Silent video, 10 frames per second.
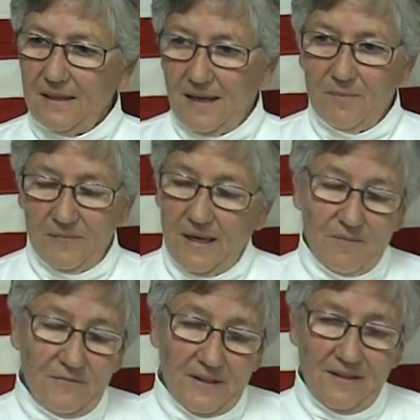and I'm
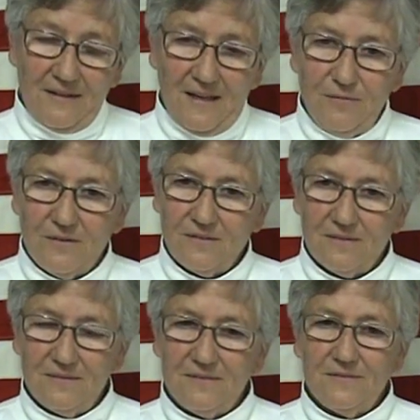I'm very
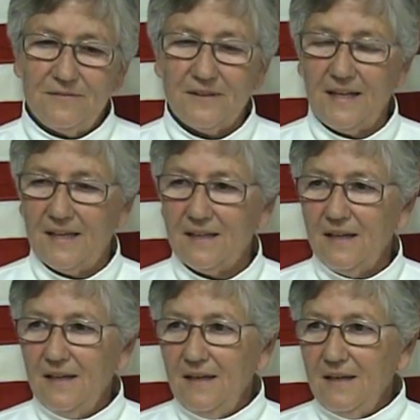thankful for that.
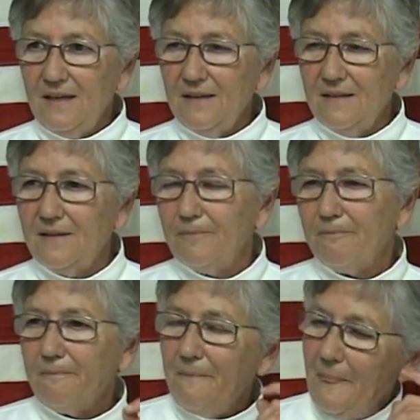
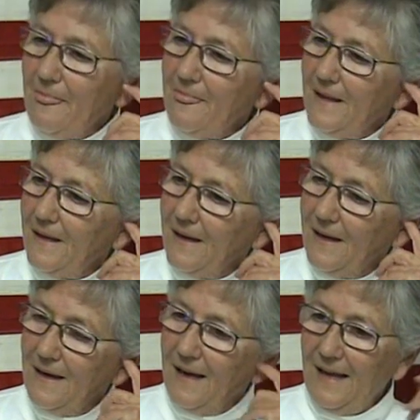Um,
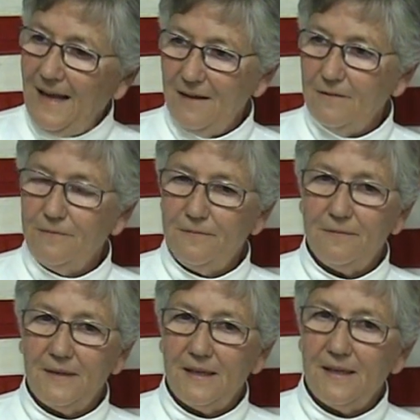and I have,
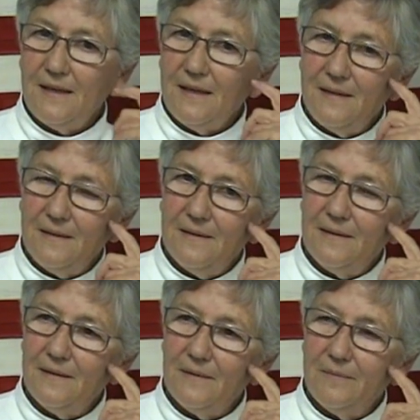I, I
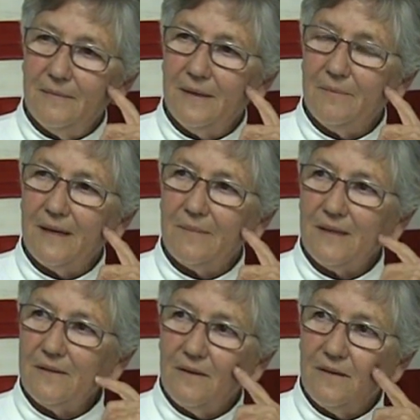uh, my
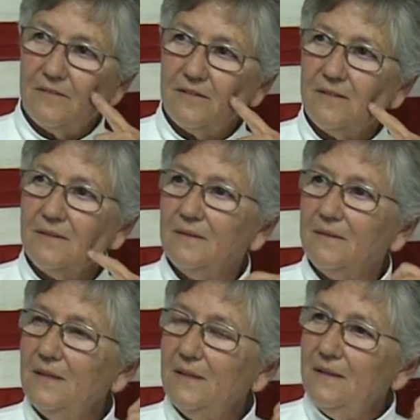mother
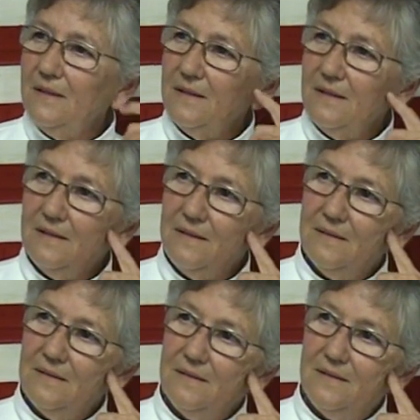also
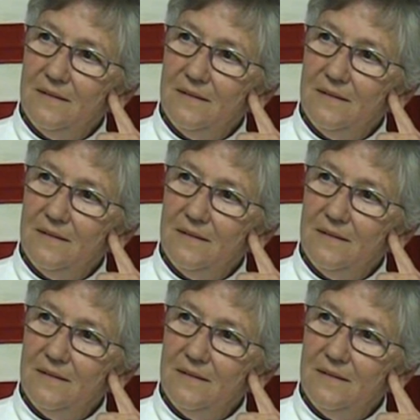uh,